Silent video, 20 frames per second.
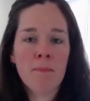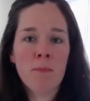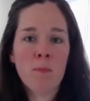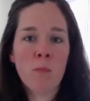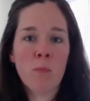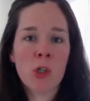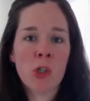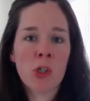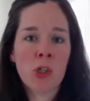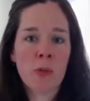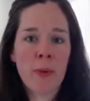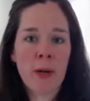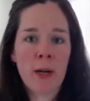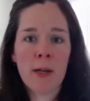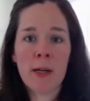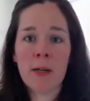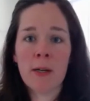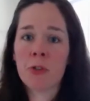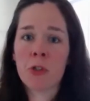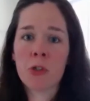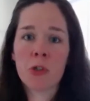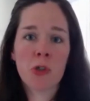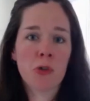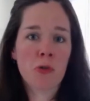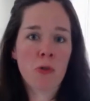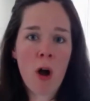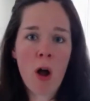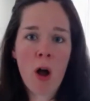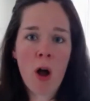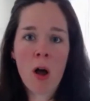moisture barrier,
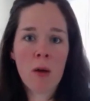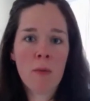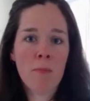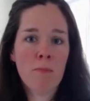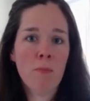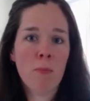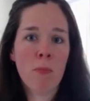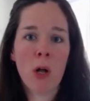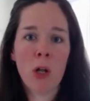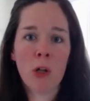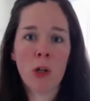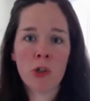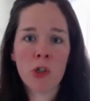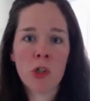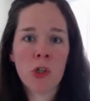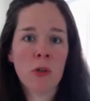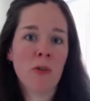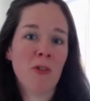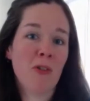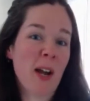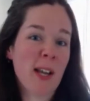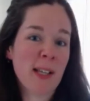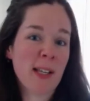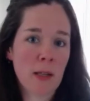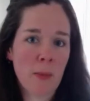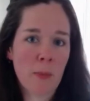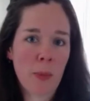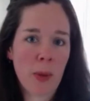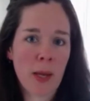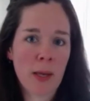straw, mulch, grass
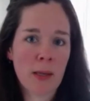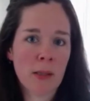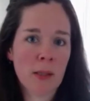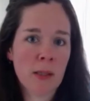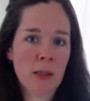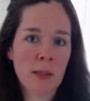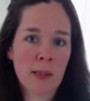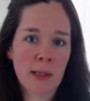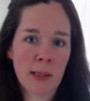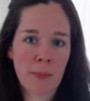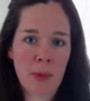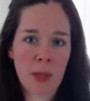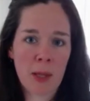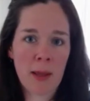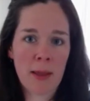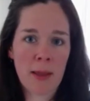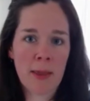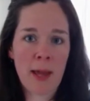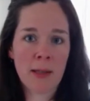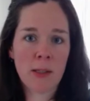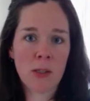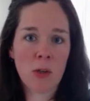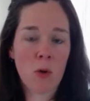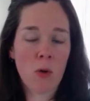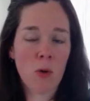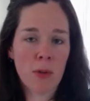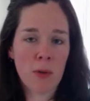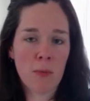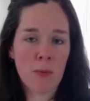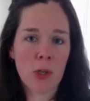clippings, something like that to
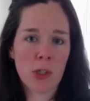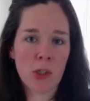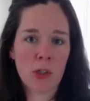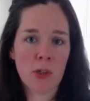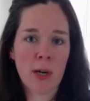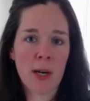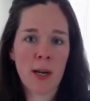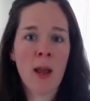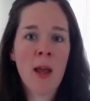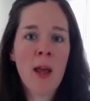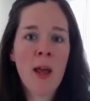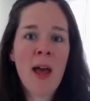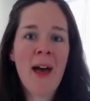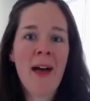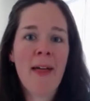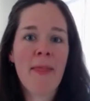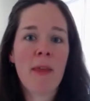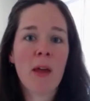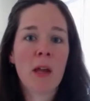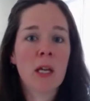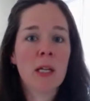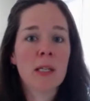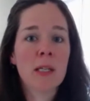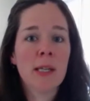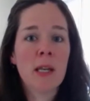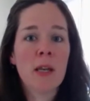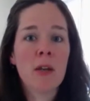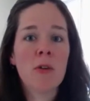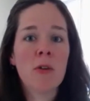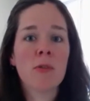hold the moisture in, and then
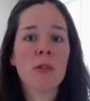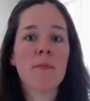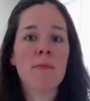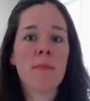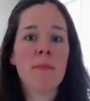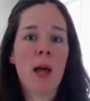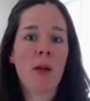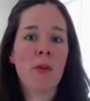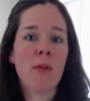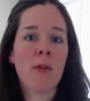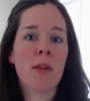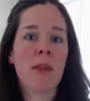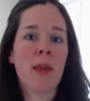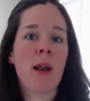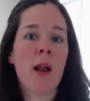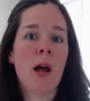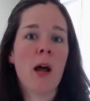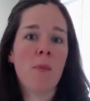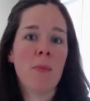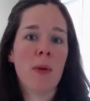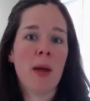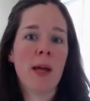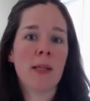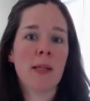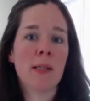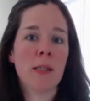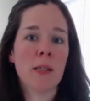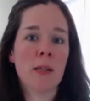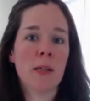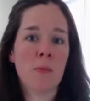continue to mound that up
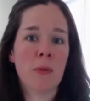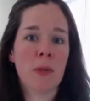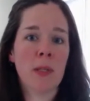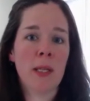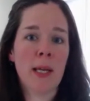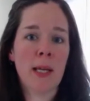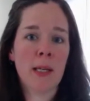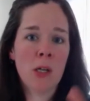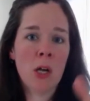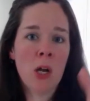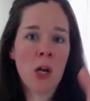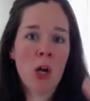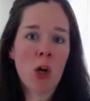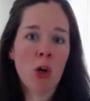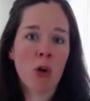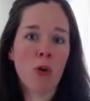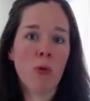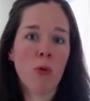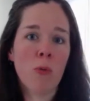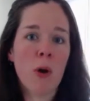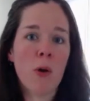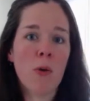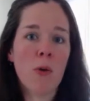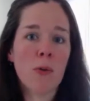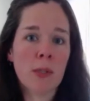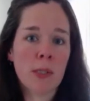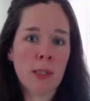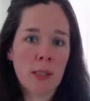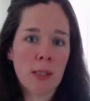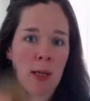as the plant
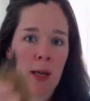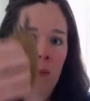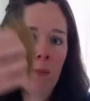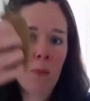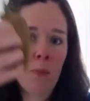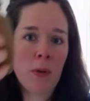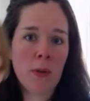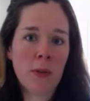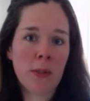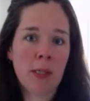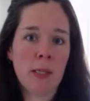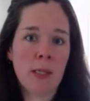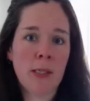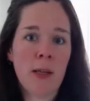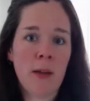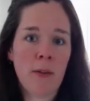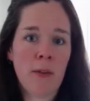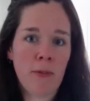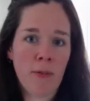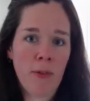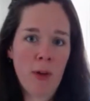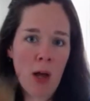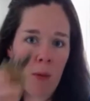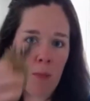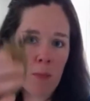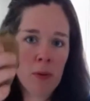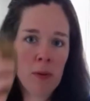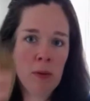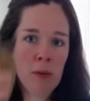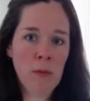grows and pulls itself
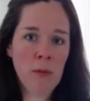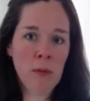up.